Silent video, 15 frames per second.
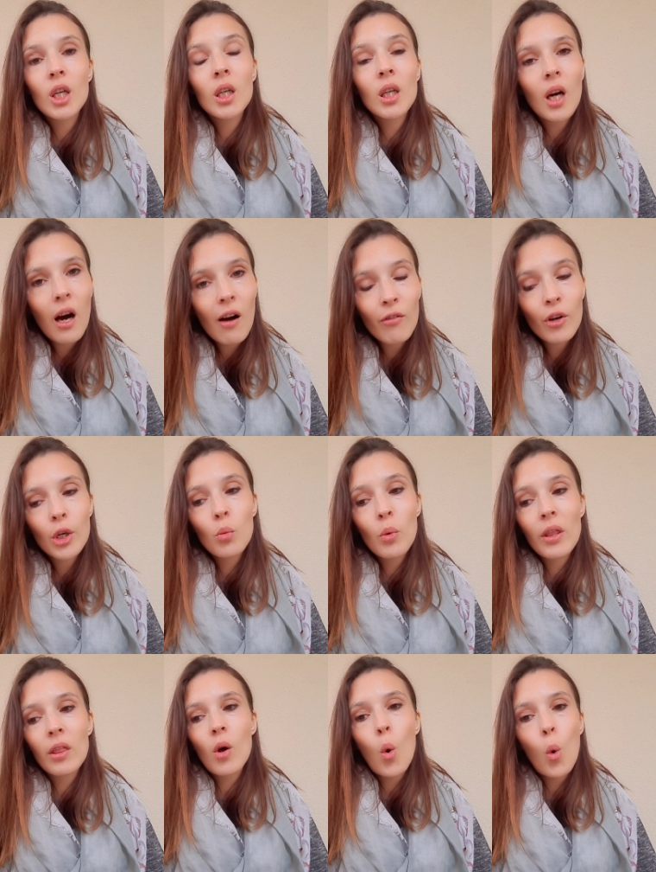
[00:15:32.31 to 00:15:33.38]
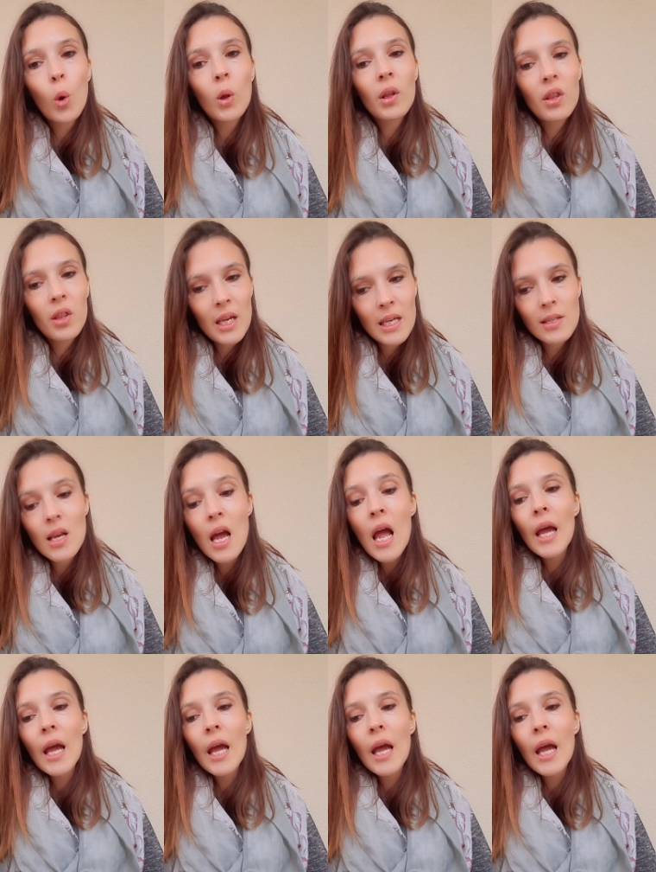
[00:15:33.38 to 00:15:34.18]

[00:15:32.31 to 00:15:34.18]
covered with all this.